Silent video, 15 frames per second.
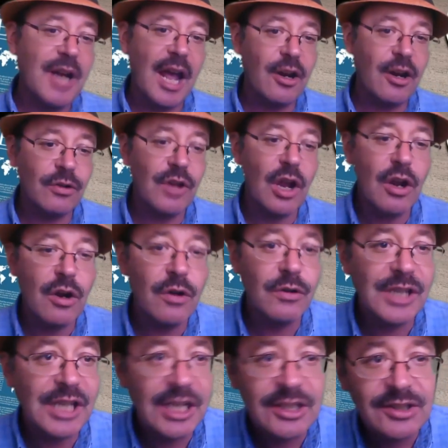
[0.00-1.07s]
I don't own
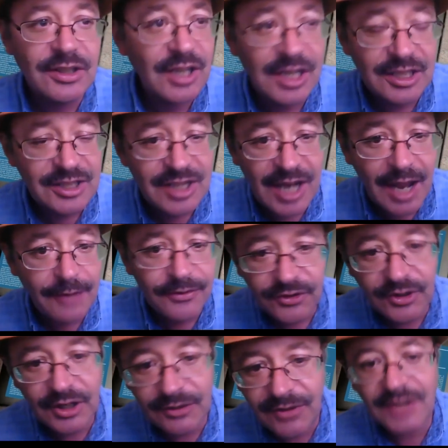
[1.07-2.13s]
ETFs
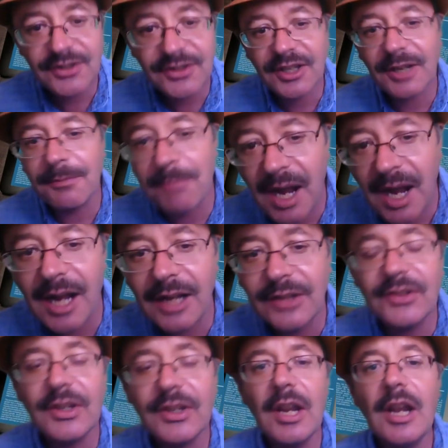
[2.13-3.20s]
investing in
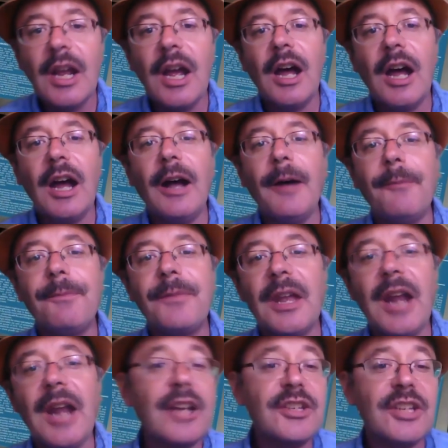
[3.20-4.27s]
bonds.
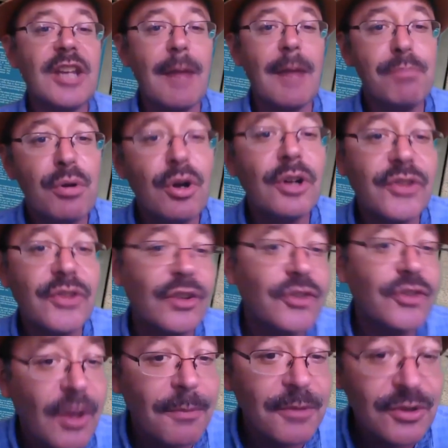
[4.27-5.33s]
And I actually got puts on
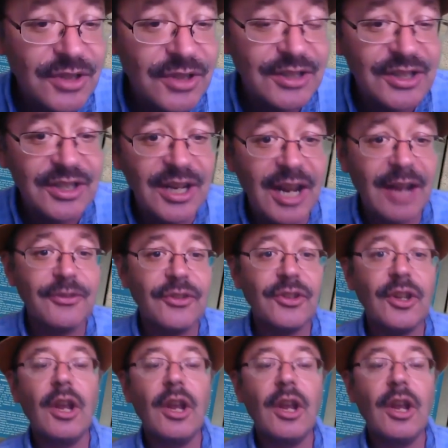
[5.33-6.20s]
some of those ETFs.